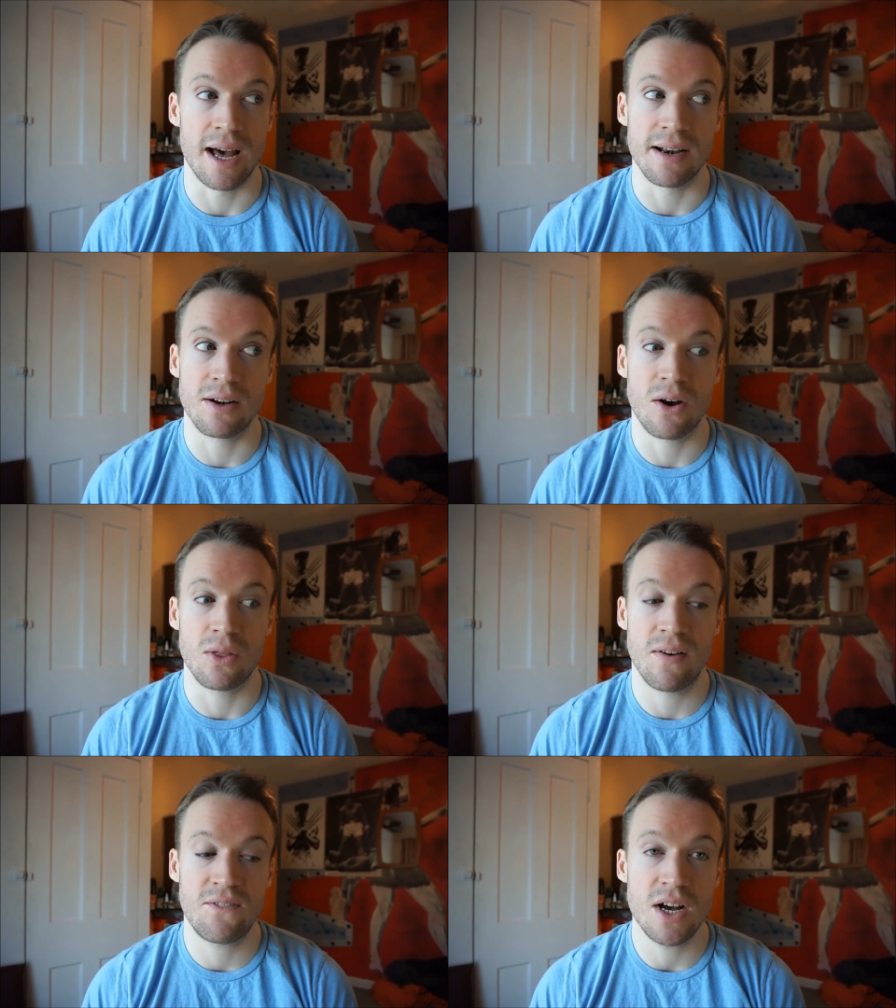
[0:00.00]
And
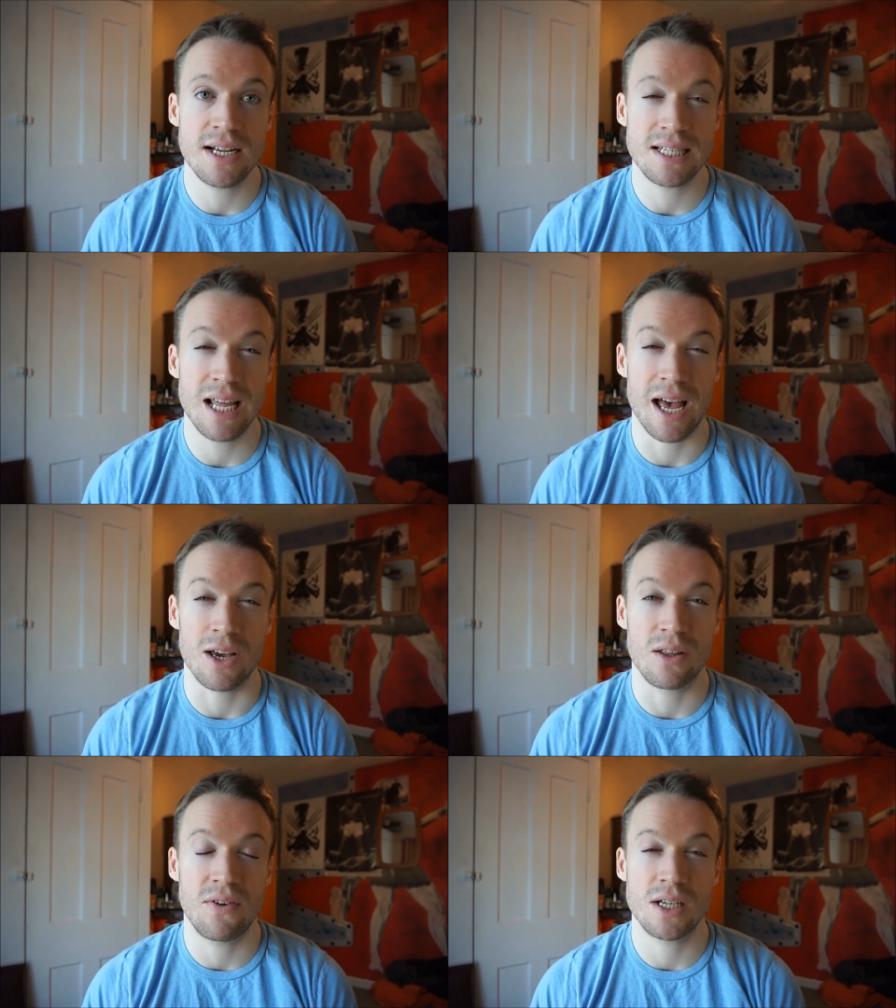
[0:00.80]
on the first
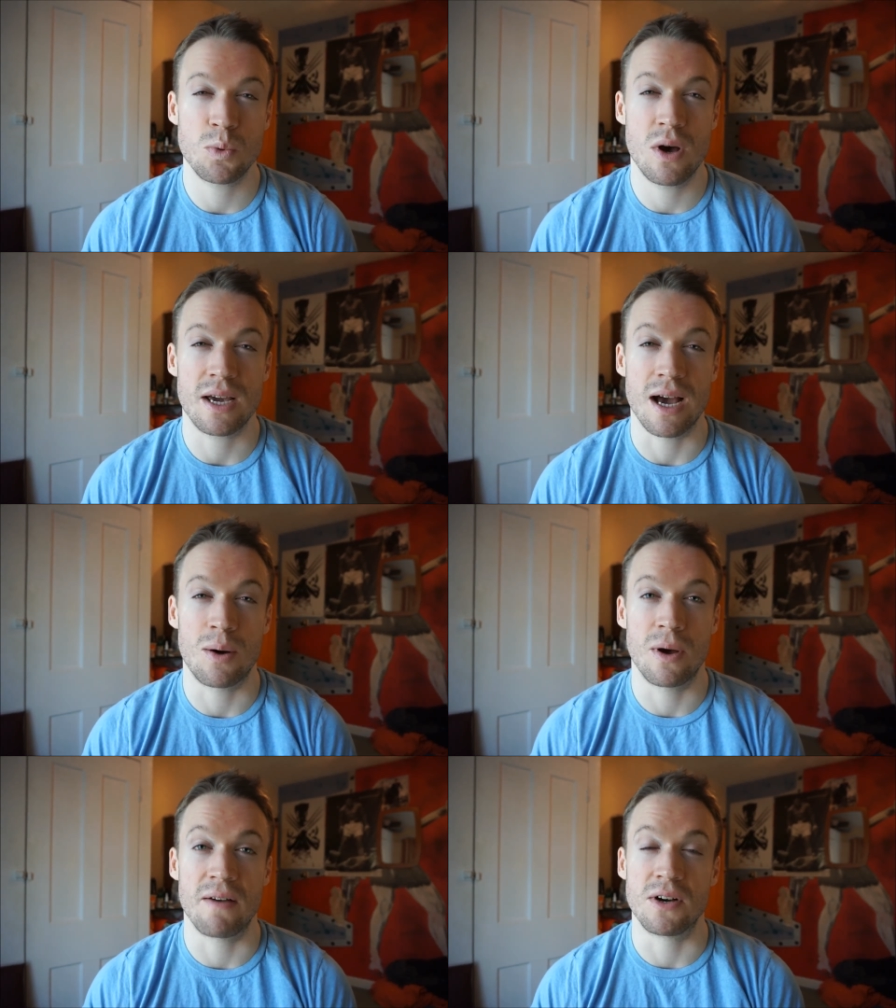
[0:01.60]
day, on the first
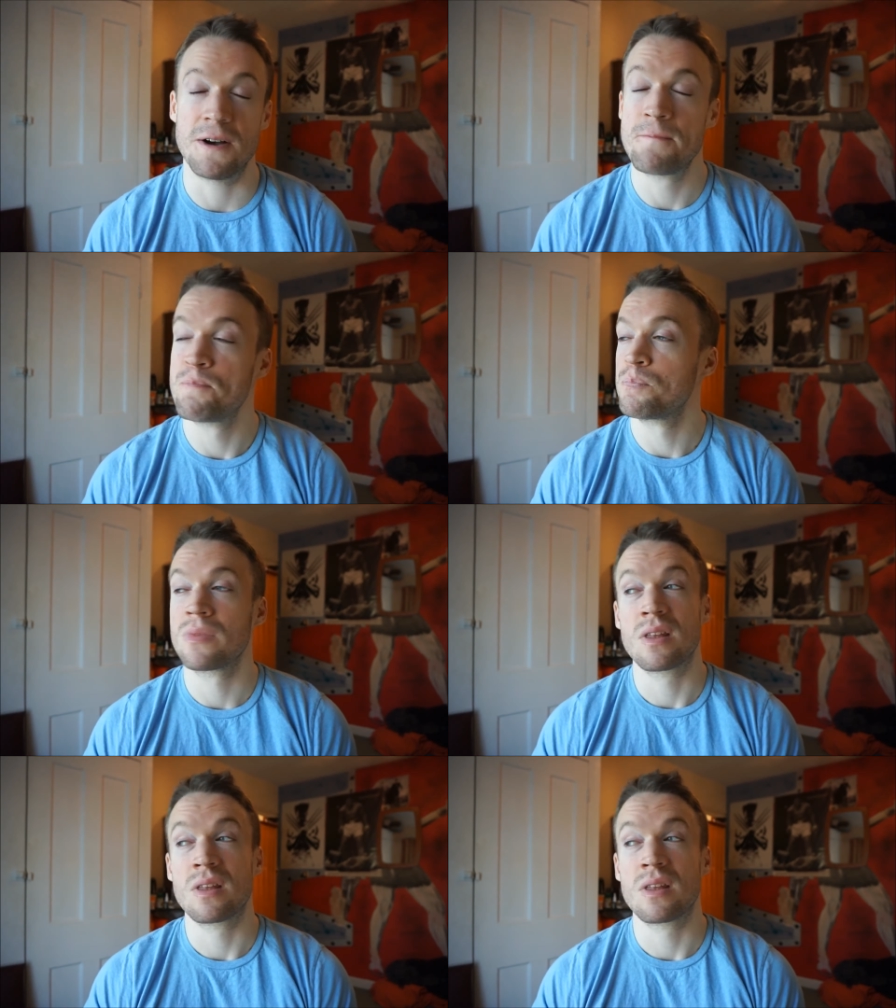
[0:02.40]
workout, whatever,